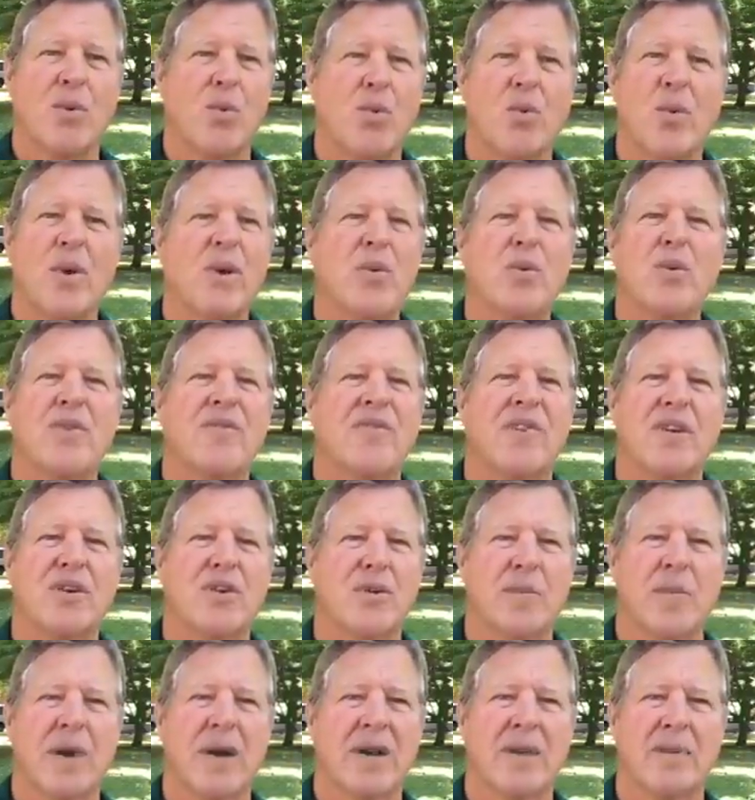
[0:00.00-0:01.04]
we refund
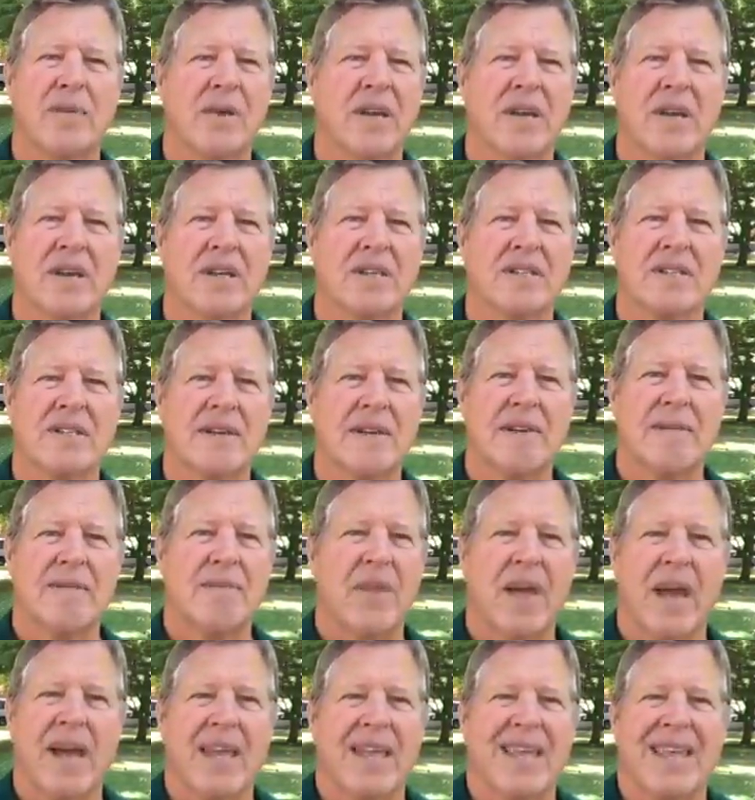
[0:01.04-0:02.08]
your money, because
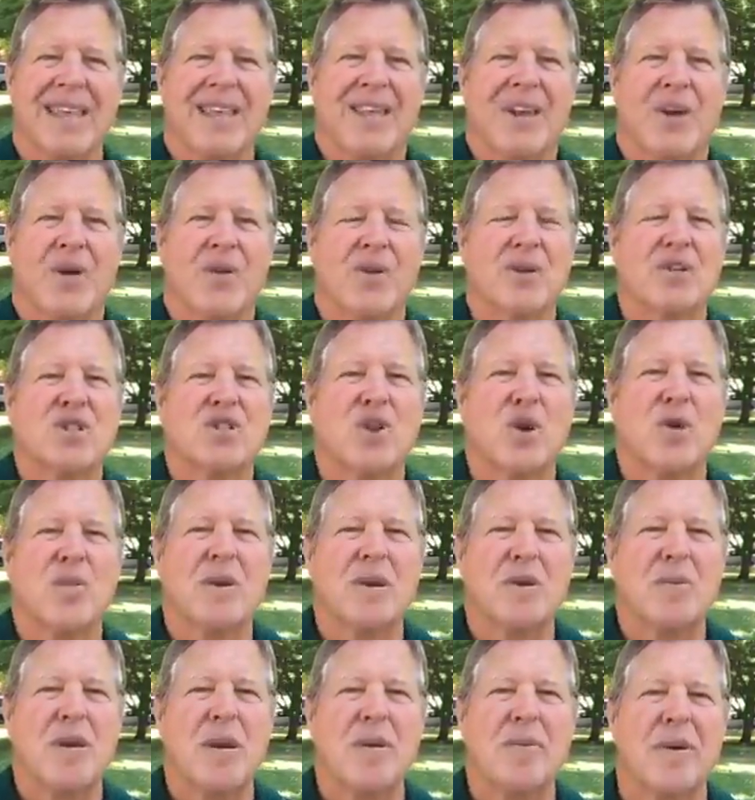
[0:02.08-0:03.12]
you know, there's so
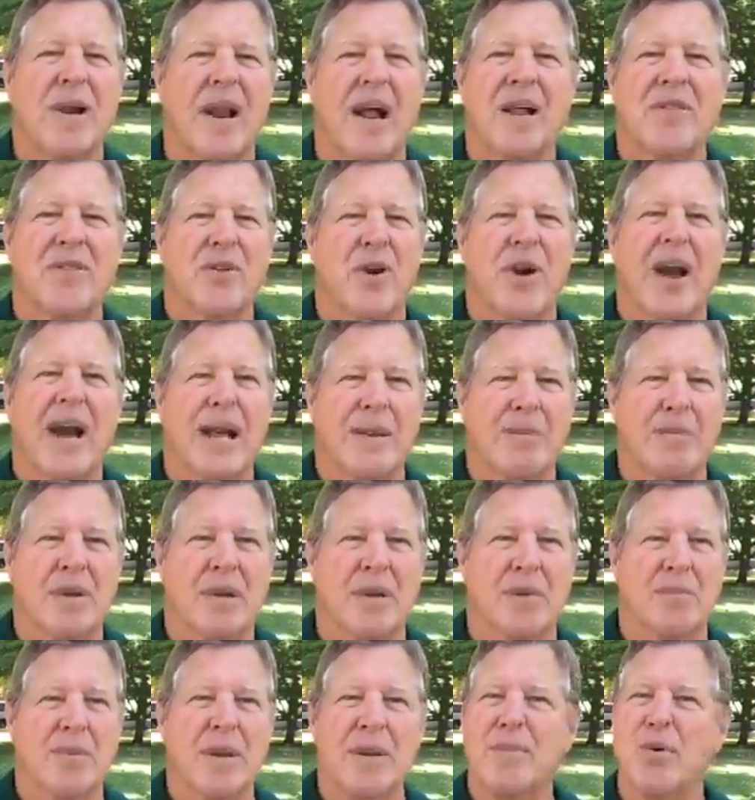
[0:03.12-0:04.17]
many people out there
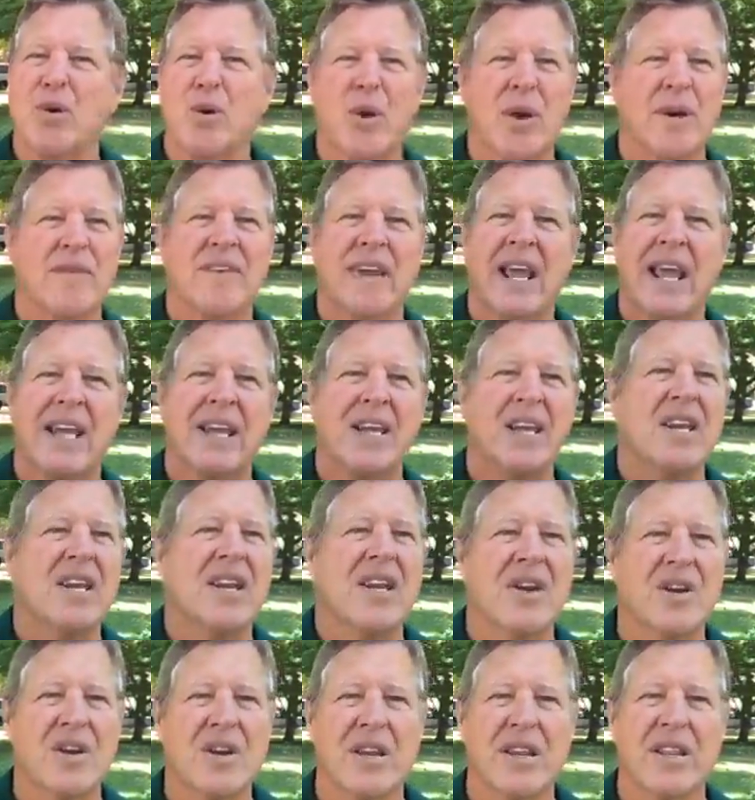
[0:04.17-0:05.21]
hyping, people who haven't had
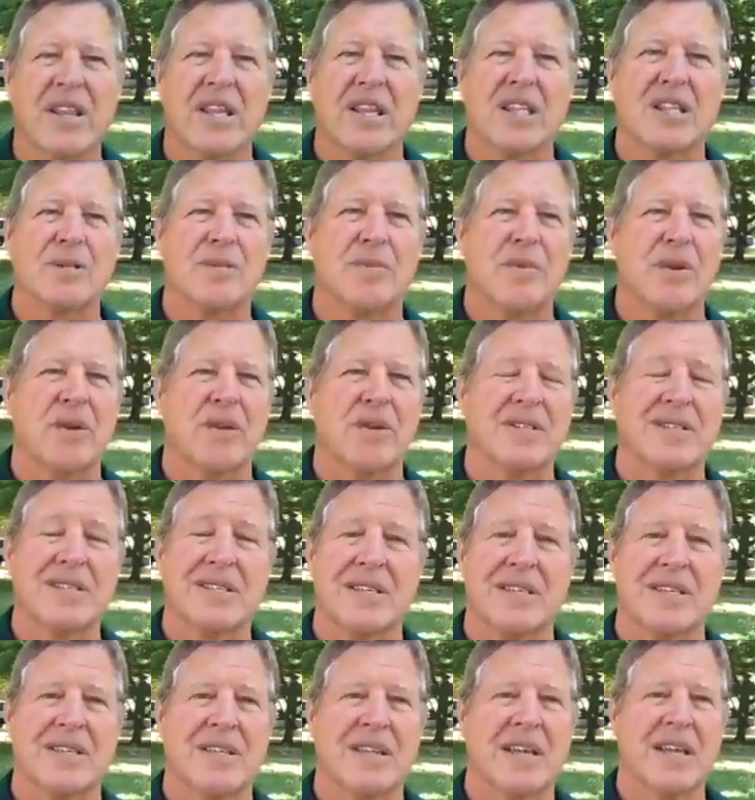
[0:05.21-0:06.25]
nearly the experience
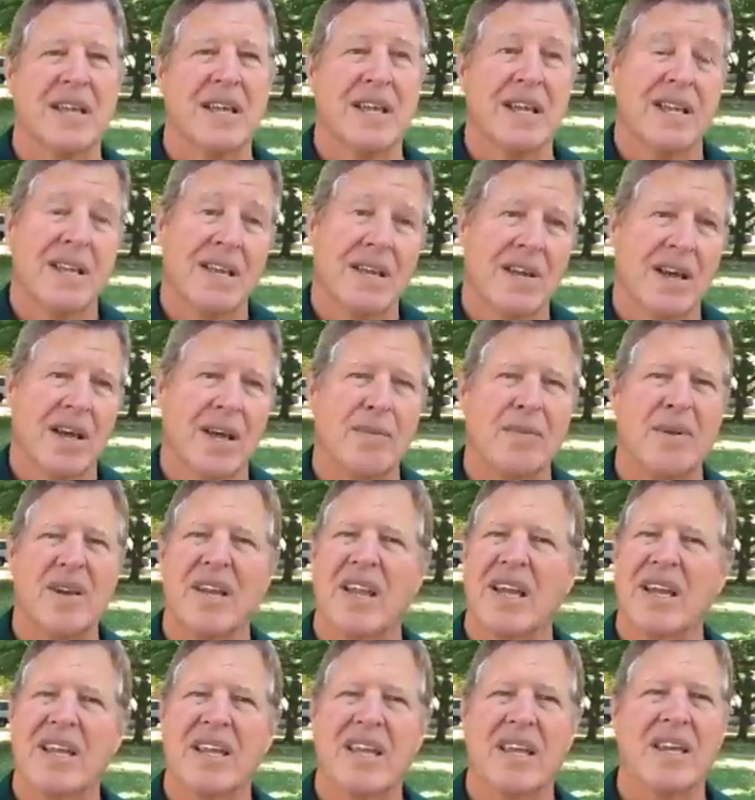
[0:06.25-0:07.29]
that, you know, I've been
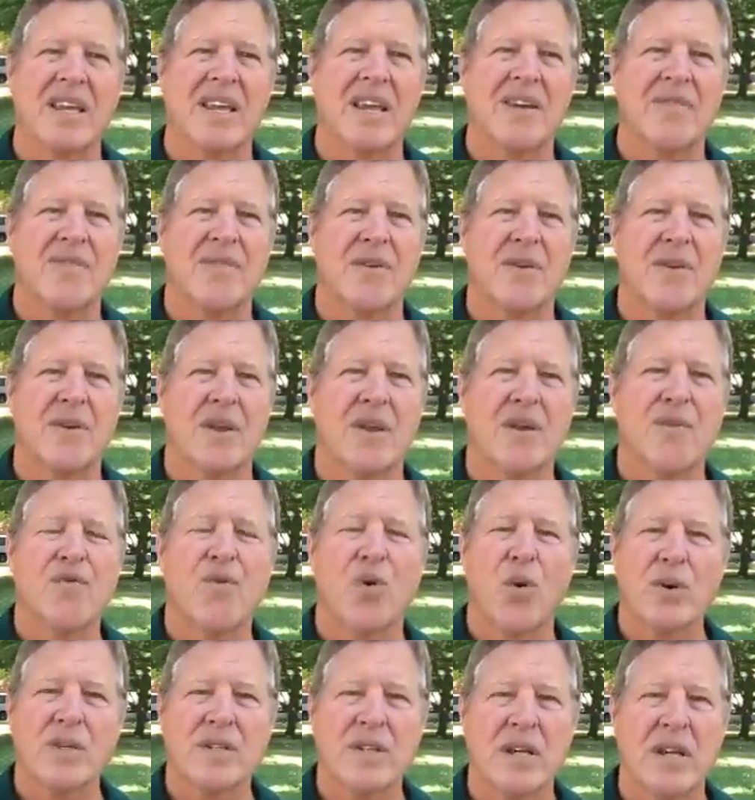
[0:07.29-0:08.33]
lucky enough and
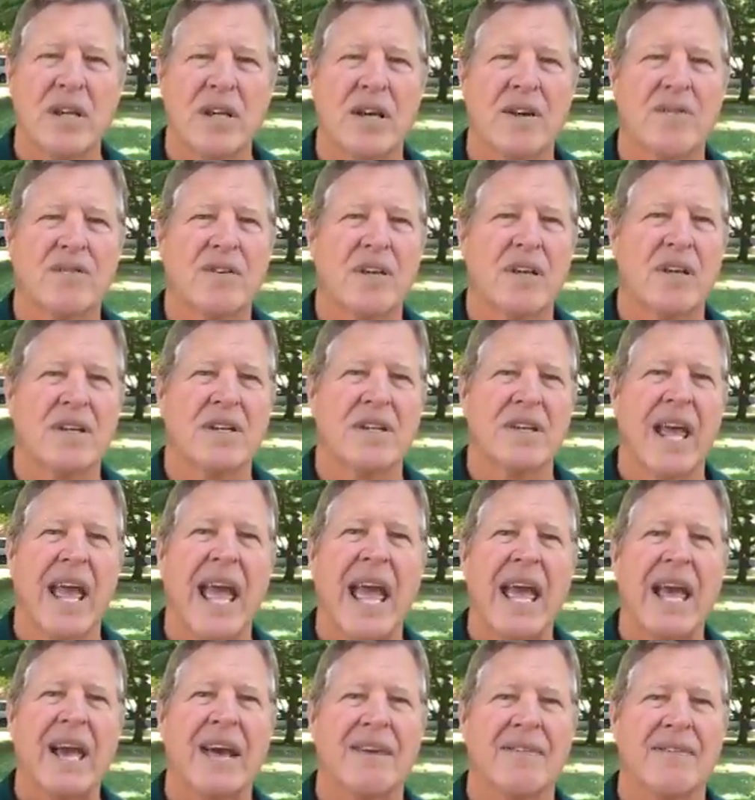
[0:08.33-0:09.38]
fortunate enough to
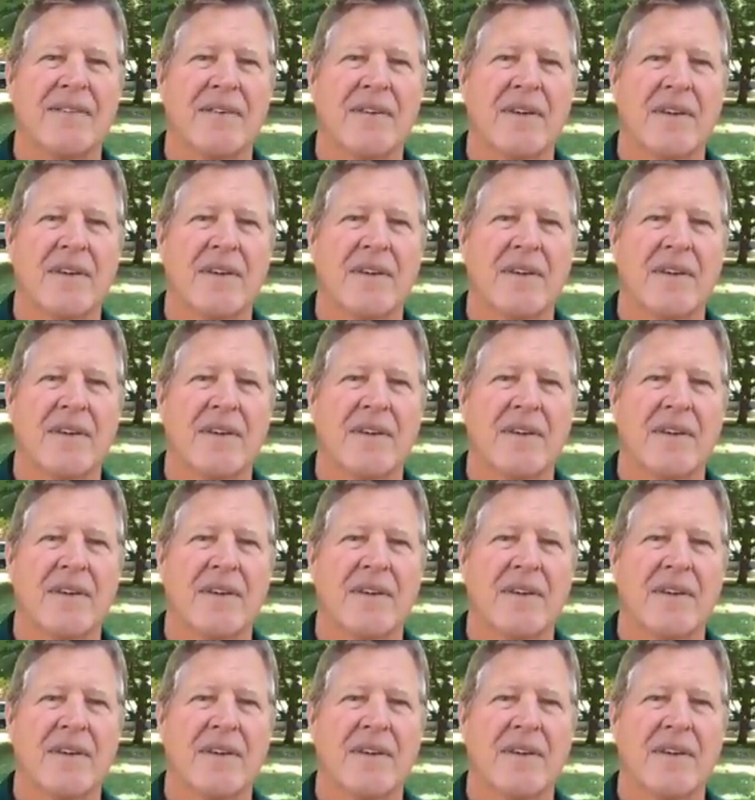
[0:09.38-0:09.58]
have.